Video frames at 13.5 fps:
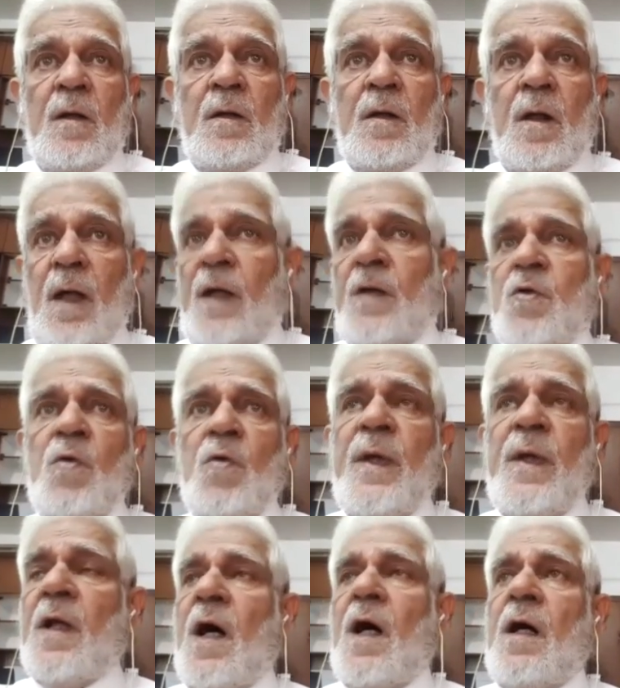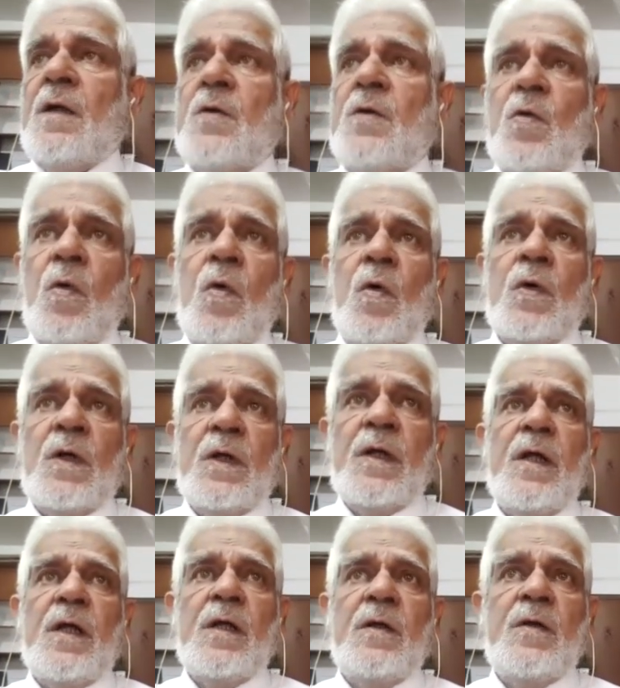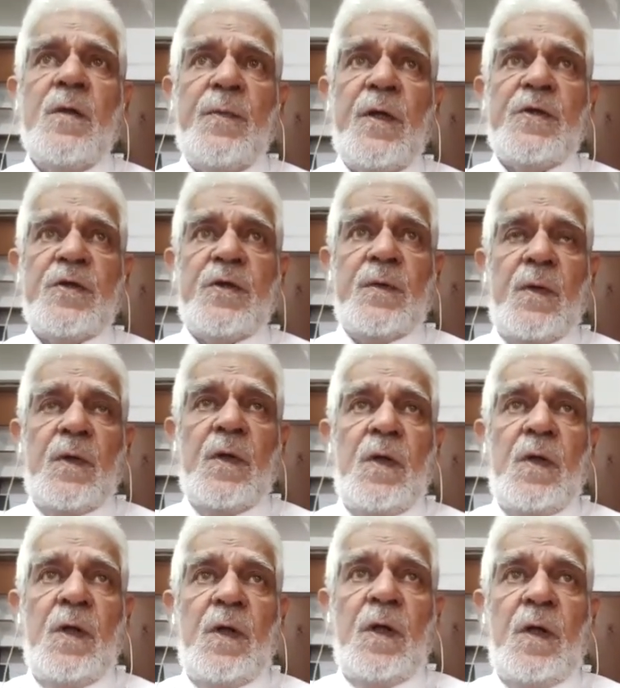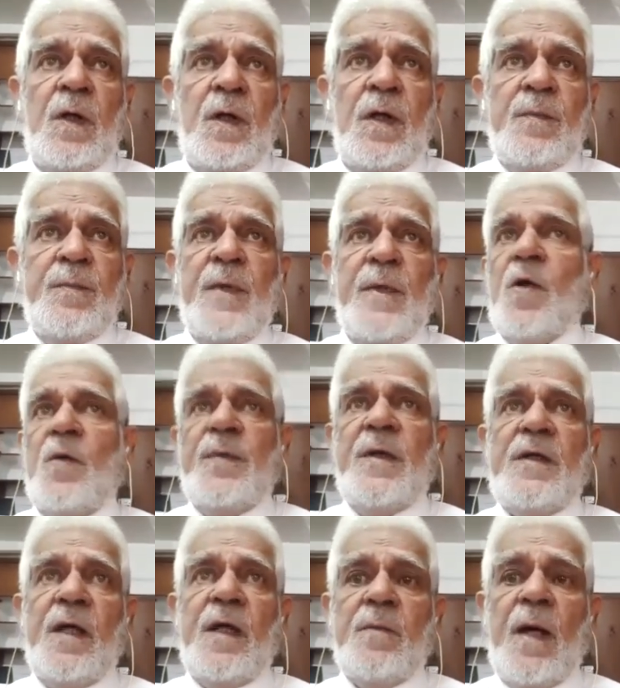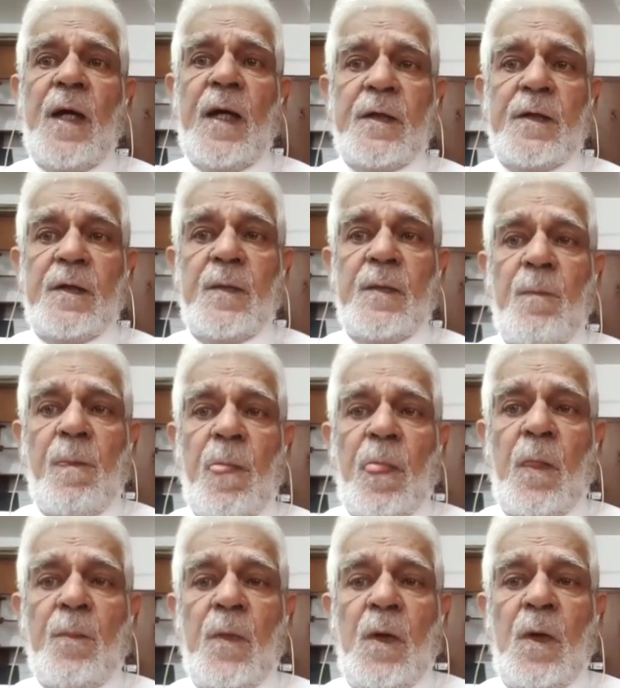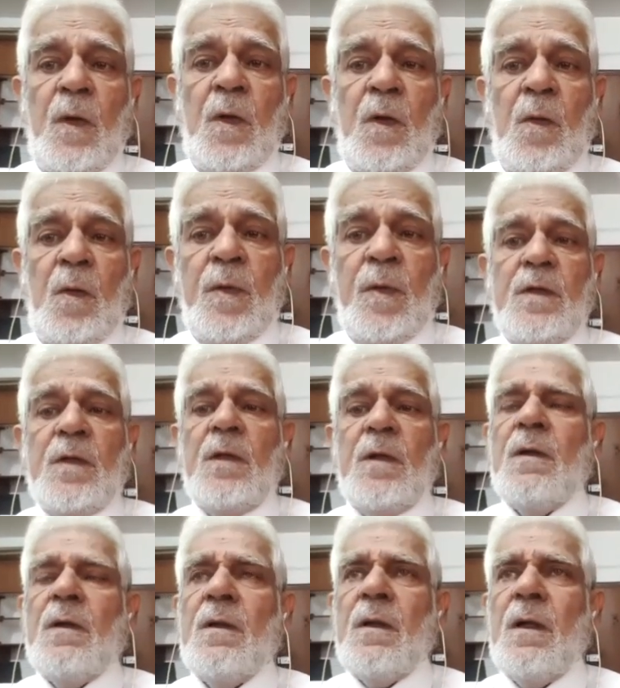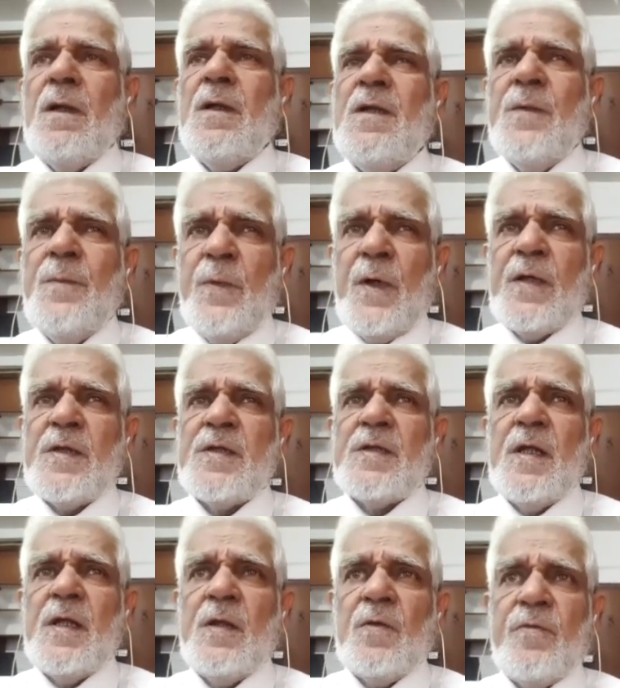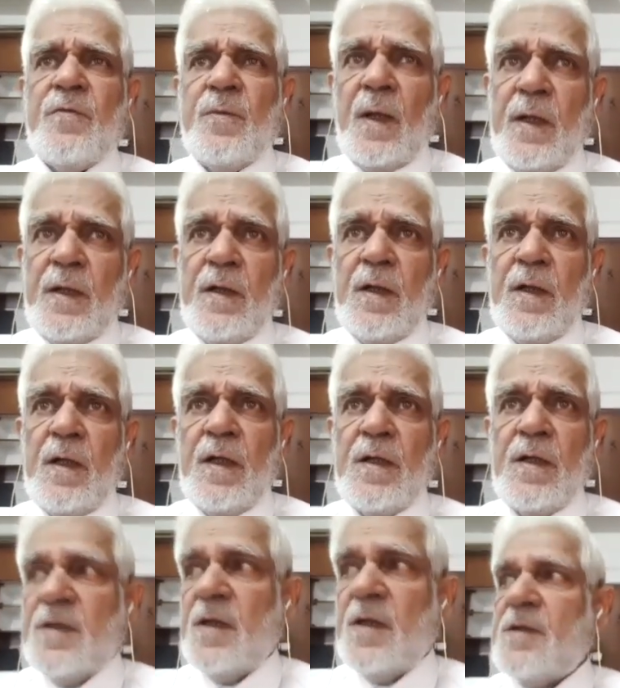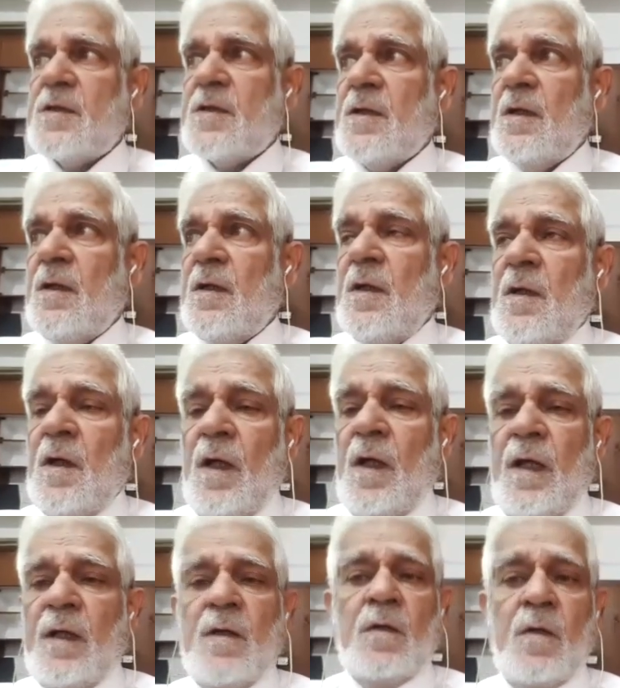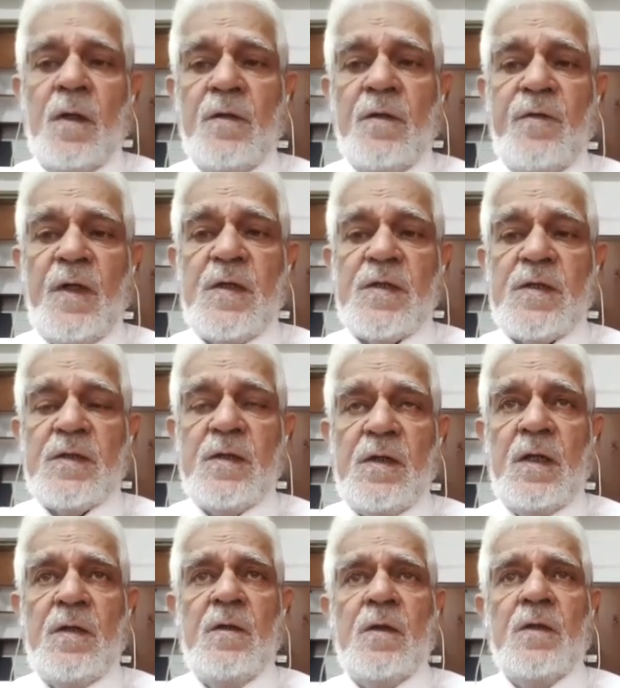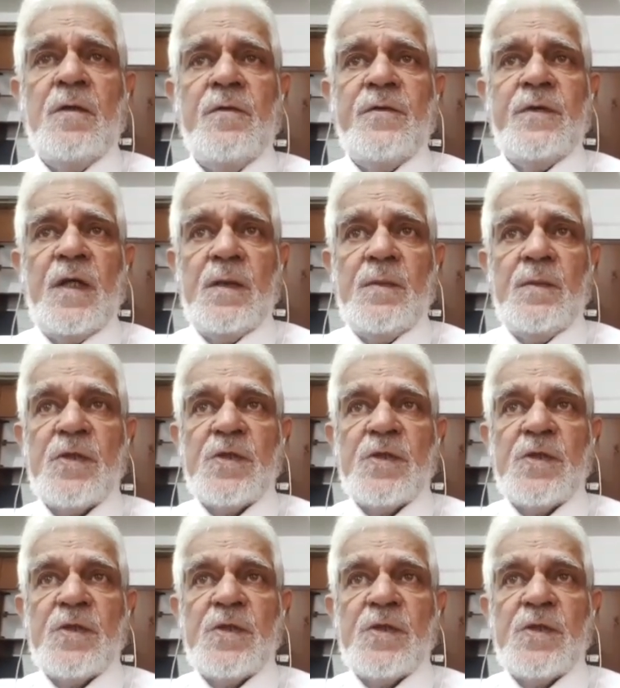Now, I don't mean hardcore clinical depression. It may not be that bad, but a depressed state of mind exists in a lot of us at a lot of times,